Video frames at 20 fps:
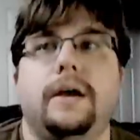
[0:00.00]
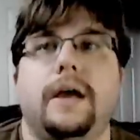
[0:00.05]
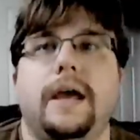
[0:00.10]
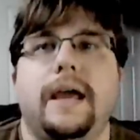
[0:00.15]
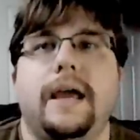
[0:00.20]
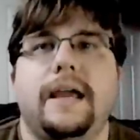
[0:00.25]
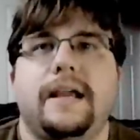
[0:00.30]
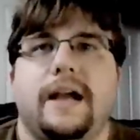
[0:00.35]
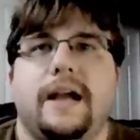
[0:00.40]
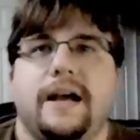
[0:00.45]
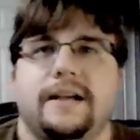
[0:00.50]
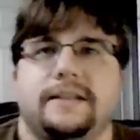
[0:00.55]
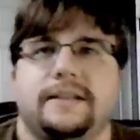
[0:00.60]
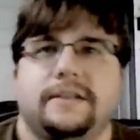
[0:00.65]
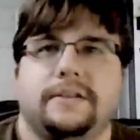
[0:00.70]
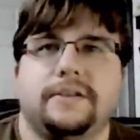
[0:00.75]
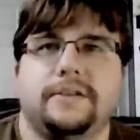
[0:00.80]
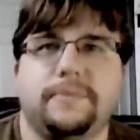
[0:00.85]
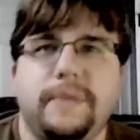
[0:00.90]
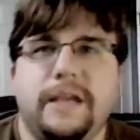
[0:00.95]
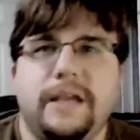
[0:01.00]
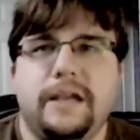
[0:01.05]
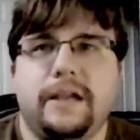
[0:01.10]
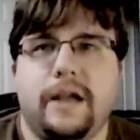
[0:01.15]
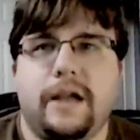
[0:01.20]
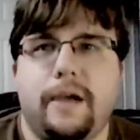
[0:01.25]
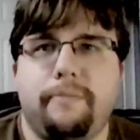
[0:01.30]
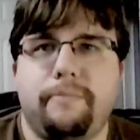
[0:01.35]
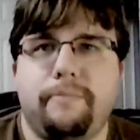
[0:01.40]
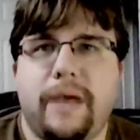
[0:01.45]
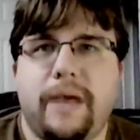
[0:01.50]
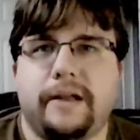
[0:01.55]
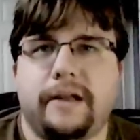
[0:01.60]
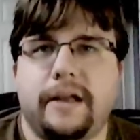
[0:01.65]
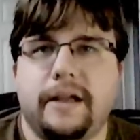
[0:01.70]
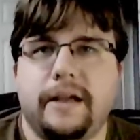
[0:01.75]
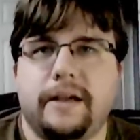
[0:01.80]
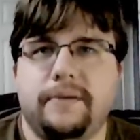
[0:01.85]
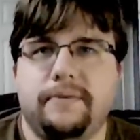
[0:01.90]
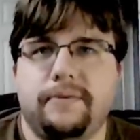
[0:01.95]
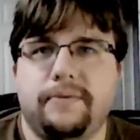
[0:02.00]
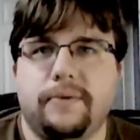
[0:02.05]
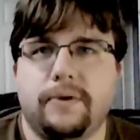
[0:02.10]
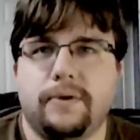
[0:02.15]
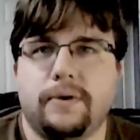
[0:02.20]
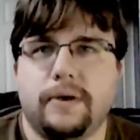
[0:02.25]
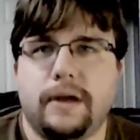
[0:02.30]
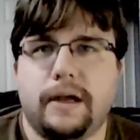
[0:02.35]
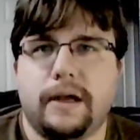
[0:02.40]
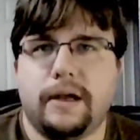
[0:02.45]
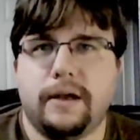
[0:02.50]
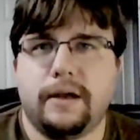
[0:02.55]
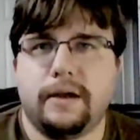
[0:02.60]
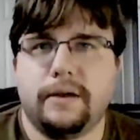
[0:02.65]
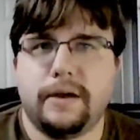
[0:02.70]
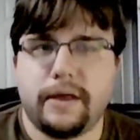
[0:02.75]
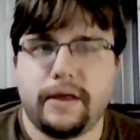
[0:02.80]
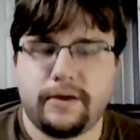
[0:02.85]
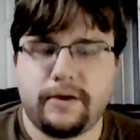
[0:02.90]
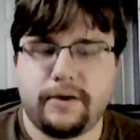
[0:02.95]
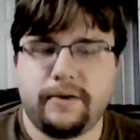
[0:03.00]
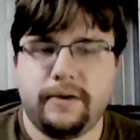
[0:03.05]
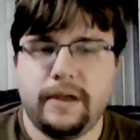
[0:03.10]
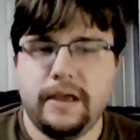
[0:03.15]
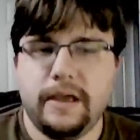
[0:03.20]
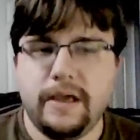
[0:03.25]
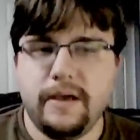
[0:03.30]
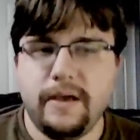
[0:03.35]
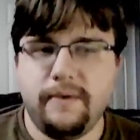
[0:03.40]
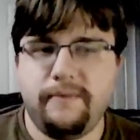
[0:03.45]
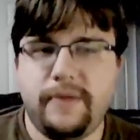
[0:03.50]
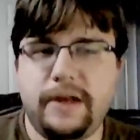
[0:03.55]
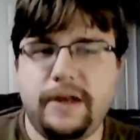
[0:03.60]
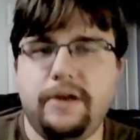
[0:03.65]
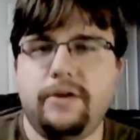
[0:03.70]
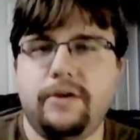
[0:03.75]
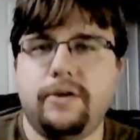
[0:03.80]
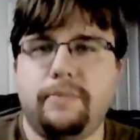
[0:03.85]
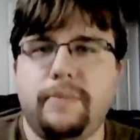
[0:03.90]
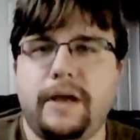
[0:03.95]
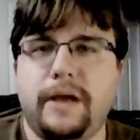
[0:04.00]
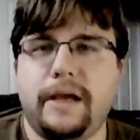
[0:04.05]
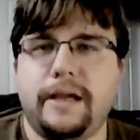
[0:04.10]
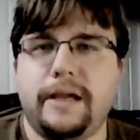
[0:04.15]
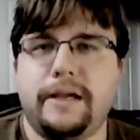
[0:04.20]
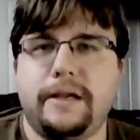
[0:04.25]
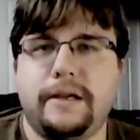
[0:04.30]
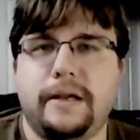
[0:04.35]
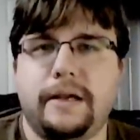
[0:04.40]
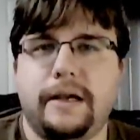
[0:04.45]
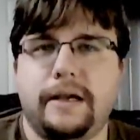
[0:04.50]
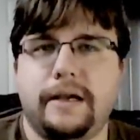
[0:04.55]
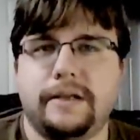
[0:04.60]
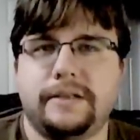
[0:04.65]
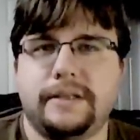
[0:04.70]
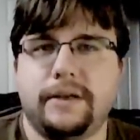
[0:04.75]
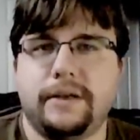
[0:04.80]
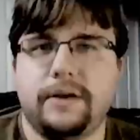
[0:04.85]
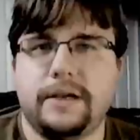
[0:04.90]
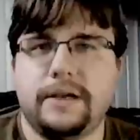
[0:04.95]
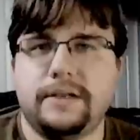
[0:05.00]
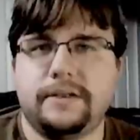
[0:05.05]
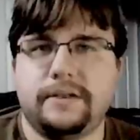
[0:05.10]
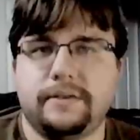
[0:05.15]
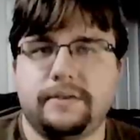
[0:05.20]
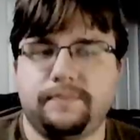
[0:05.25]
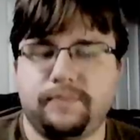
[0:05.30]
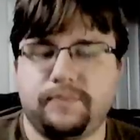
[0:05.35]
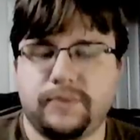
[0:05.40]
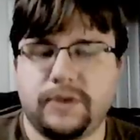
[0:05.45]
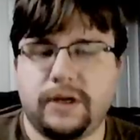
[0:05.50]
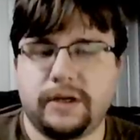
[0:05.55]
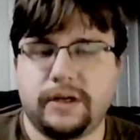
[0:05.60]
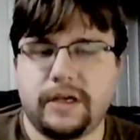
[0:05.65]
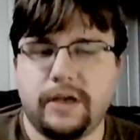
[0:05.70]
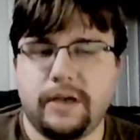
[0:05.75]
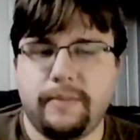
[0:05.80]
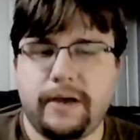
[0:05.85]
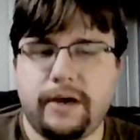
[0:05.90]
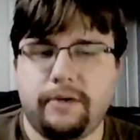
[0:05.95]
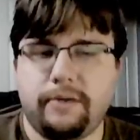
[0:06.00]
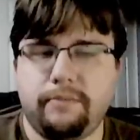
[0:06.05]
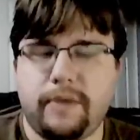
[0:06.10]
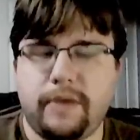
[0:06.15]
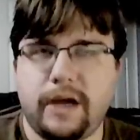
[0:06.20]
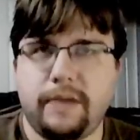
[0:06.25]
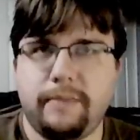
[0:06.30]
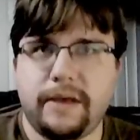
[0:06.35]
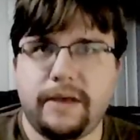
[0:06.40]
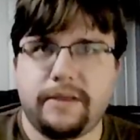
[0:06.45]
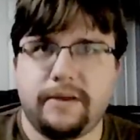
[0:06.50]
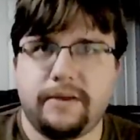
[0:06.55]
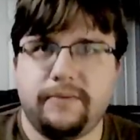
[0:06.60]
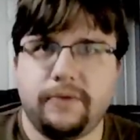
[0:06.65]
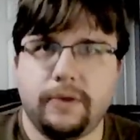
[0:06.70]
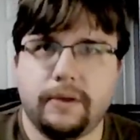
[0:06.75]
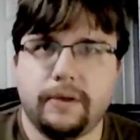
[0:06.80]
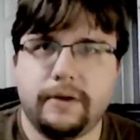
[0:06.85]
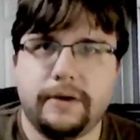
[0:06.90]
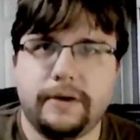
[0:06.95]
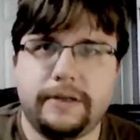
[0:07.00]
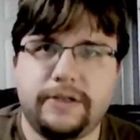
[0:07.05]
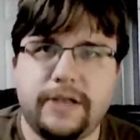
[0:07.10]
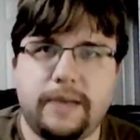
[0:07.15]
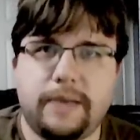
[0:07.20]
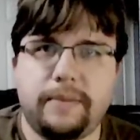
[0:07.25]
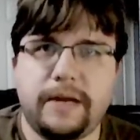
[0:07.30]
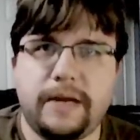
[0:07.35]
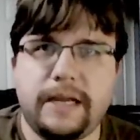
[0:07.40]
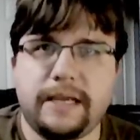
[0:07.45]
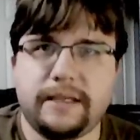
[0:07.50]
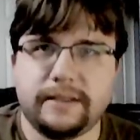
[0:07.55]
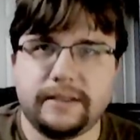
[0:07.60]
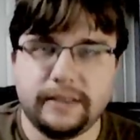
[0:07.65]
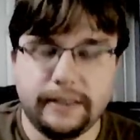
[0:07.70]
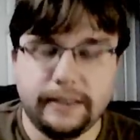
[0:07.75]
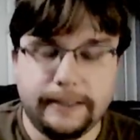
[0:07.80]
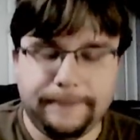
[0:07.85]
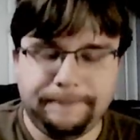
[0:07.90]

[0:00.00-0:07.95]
Hey guys, it's me. I'm back again for another video in my series talking about my method for learning Japanese.